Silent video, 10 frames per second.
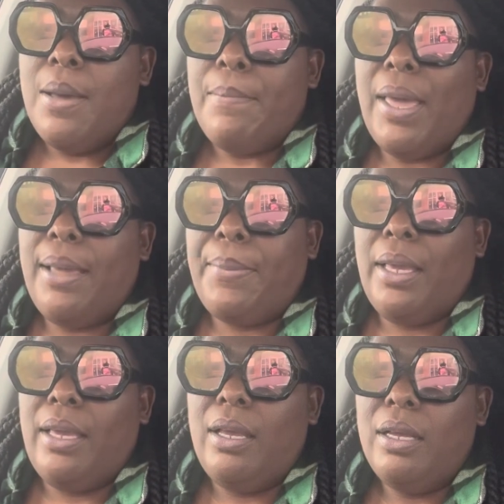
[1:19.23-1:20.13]

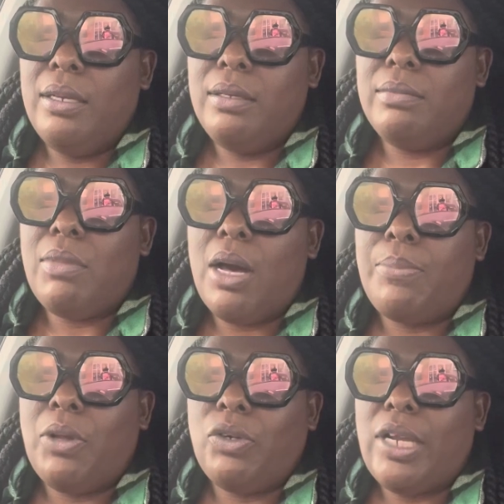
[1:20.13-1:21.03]
Maybe my
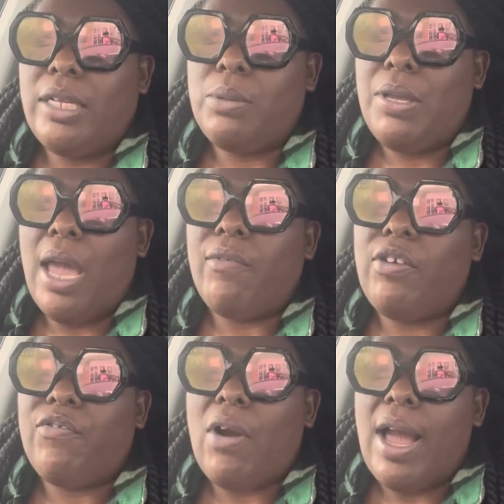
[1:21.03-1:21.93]
uploading days will be every
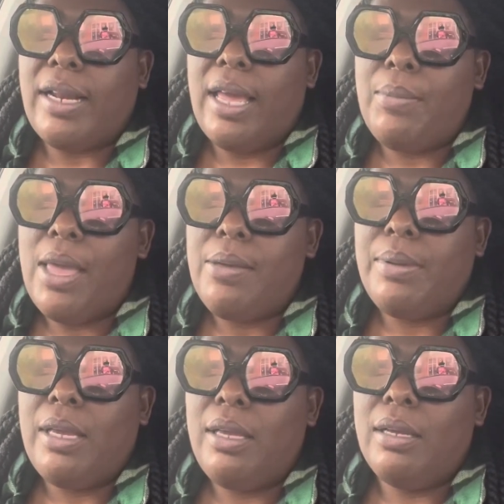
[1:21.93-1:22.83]
Friday,
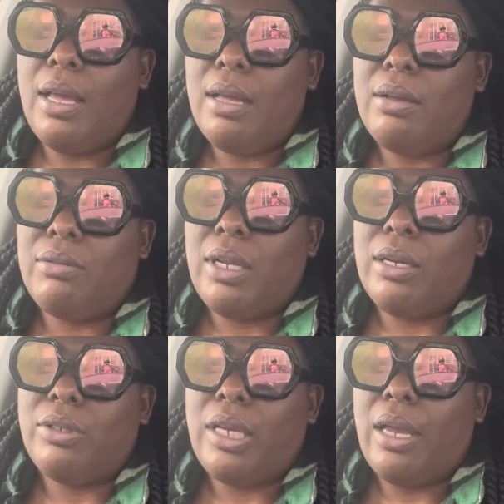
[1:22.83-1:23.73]
maybe. I don't
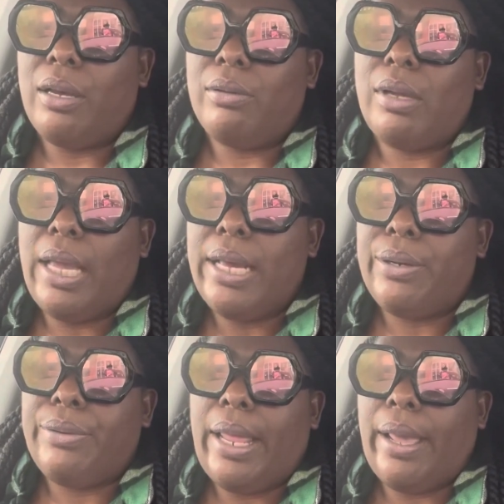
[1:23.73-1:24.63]

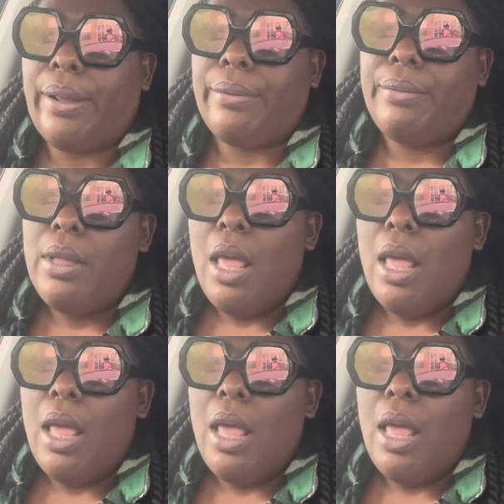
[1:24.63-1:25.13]
know.